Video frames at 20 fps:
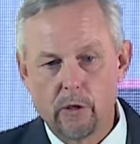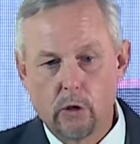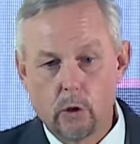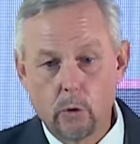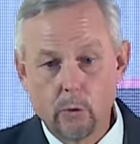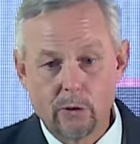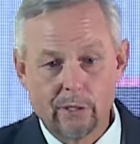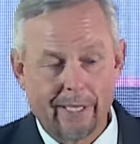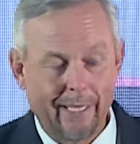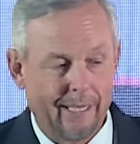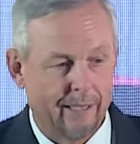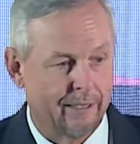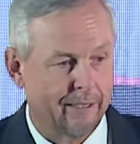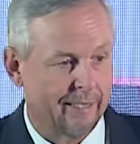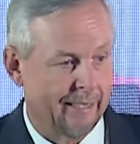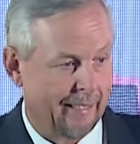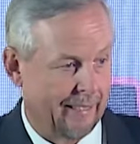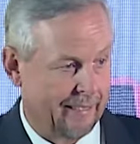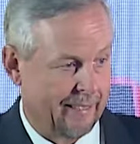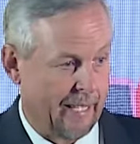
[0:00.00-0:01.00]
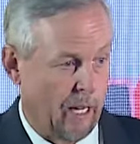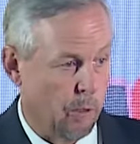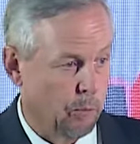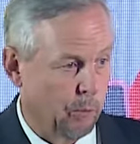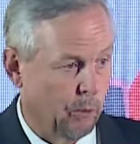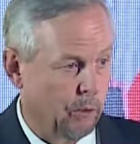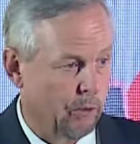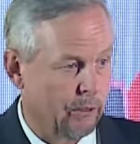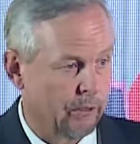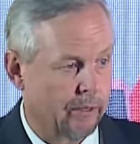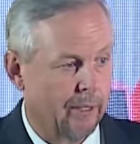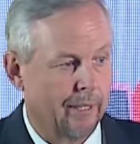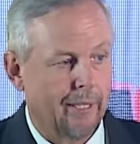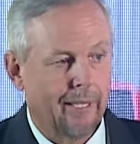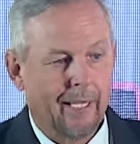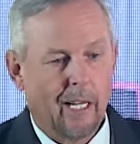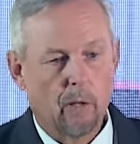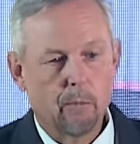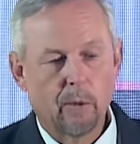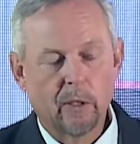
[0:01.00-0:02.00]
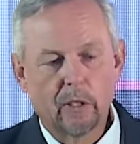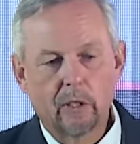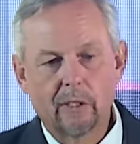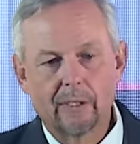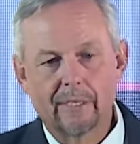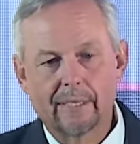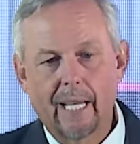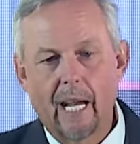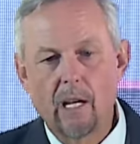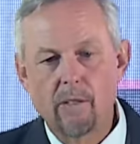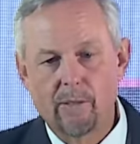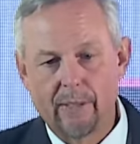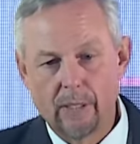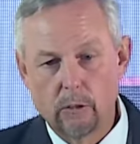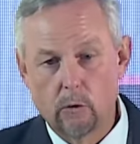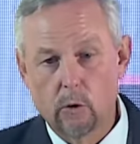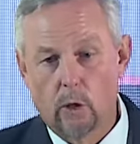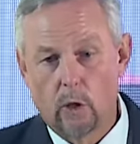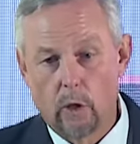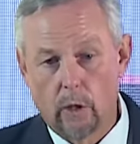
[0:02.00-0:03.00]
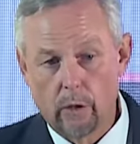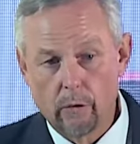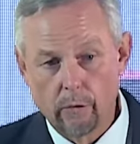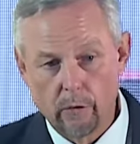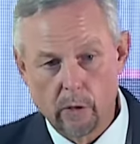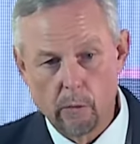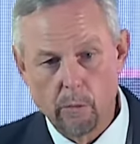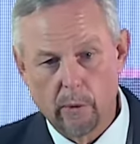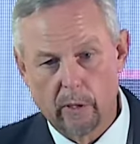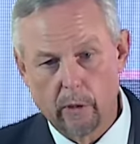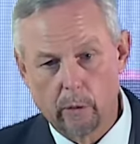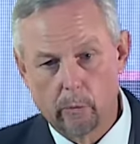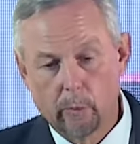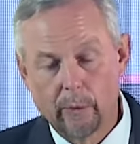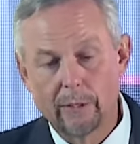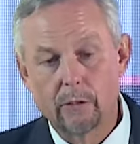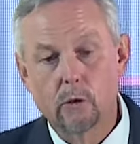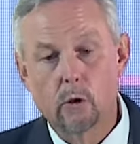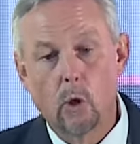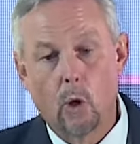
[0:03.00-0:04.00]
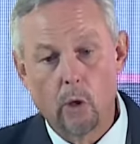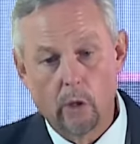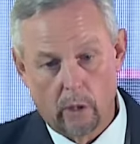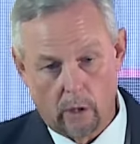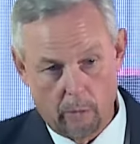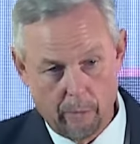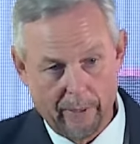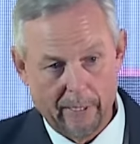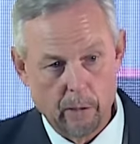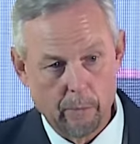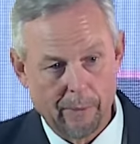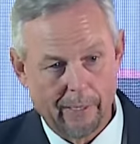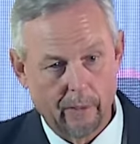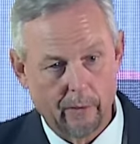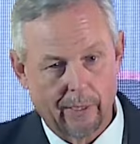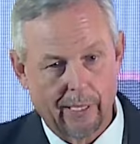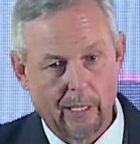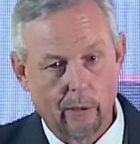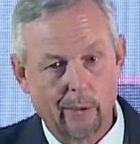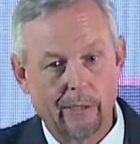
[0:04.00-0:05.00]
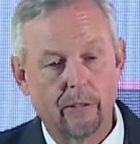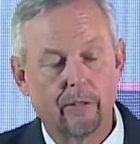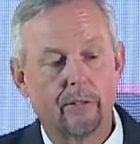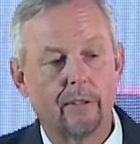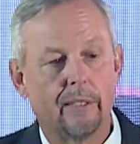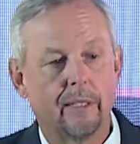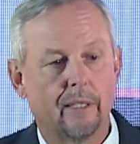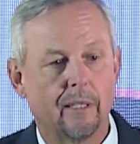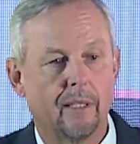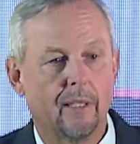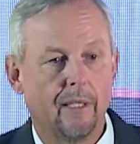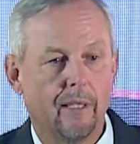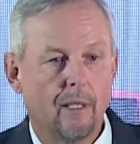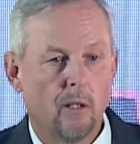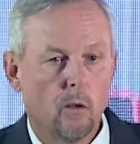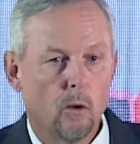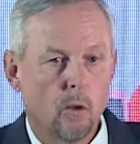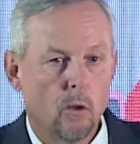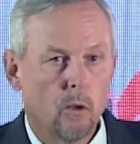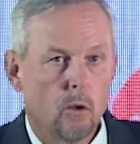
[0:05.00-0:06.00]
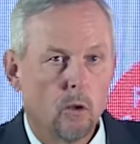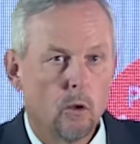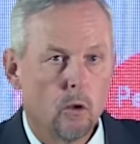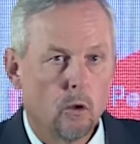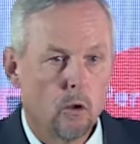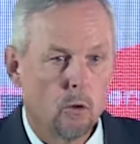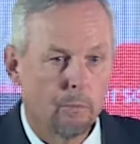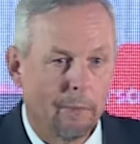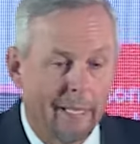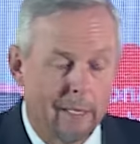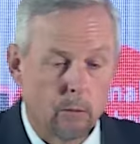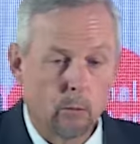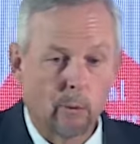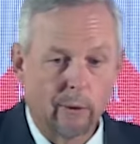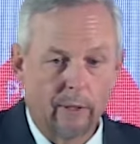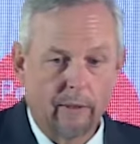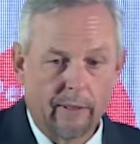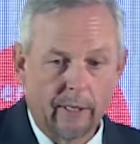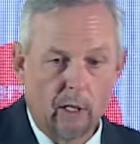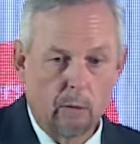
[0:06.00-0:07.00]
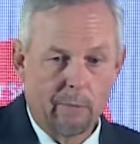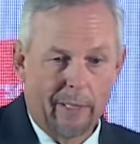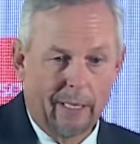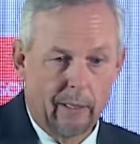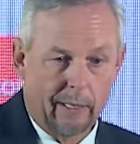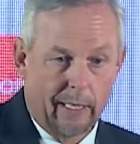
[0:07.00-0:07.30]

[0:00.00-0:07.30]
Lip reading: use cases and examples. I'm not going to dive into a lot of them, but I will talk a bit about how I think you might want to think about